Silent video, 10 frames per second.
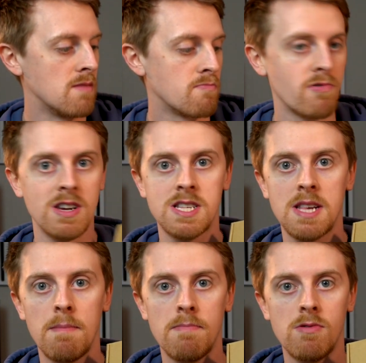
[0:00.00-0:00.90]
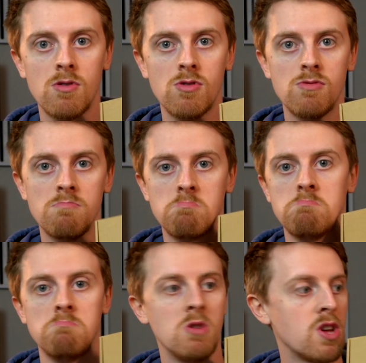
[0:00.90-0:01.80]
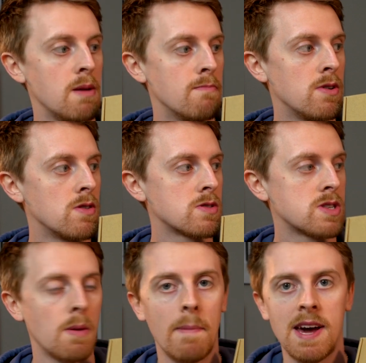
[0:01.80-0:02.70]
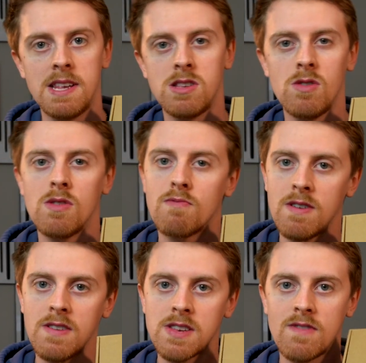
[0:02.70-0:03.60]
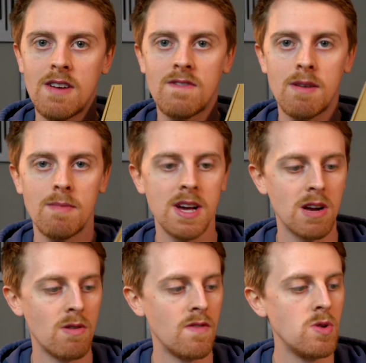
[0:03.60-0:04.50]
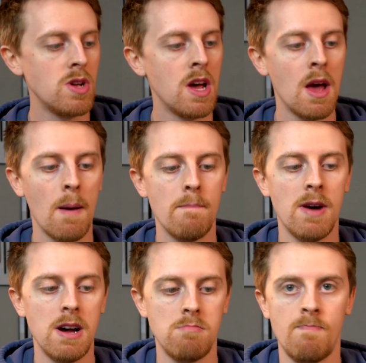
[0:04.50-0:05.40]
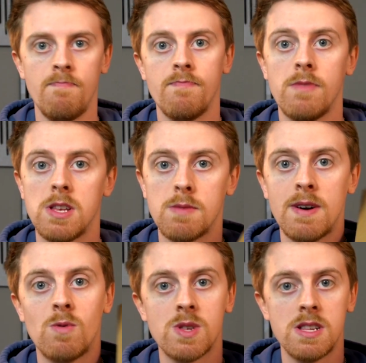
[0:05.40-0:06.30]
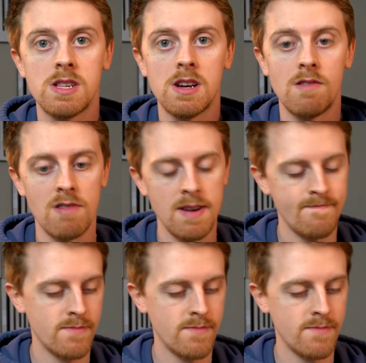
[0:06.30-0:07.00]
Pretty simple looking box compared to the previous Fifine mic I reviewed, but it's about what's inside, right?